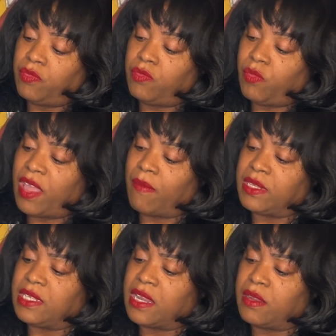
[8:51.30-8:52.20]
We have
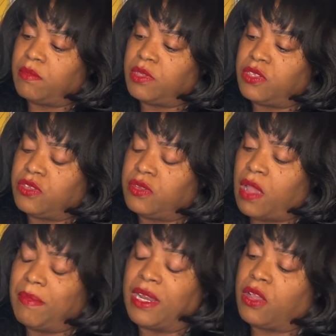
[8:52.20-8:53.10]

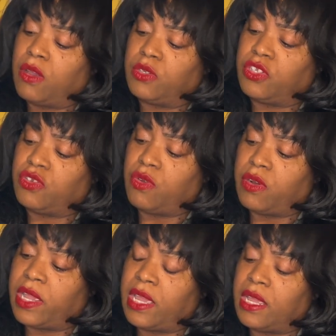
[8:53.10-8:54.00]
a Coach store
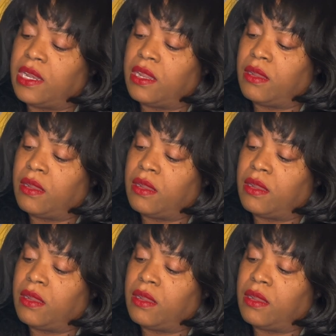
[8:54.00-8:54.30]
in